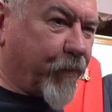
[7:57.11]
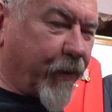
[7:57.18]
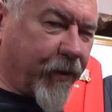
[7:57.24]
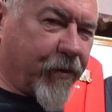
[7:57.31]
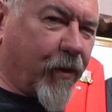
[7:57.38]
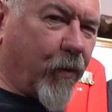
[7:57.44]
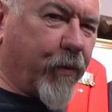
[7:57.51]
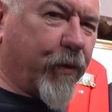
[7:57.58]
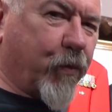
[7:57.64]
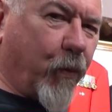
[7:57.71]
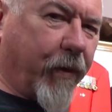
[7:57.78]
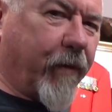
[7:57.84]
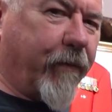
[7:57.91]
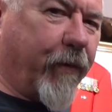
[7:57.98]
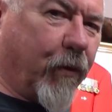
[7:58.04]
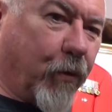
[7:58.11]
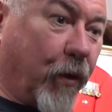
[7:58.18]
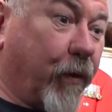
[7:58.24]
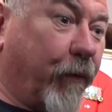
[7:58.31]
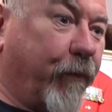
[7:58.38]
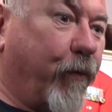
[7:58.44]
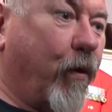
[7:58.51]
but it's always wonderful
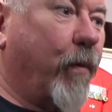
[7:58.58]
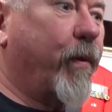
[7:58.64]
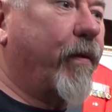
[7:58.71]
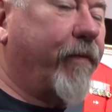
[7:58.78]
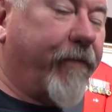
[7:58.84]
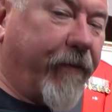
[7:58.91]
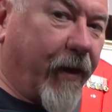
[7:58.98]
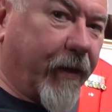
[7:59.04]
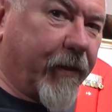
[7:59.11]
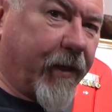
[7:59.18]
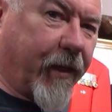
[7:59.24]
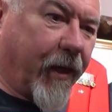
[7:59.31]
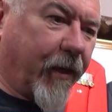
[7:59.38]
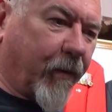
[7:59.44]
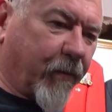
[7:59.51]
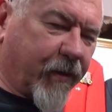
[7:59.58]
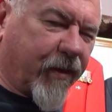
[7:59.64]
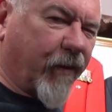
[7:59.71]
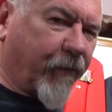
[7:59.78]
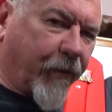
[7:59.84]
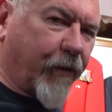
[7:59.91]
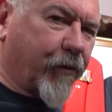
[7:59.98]
looking for them and finally getting them.
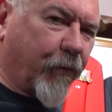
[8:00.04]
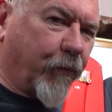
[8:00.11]
It's a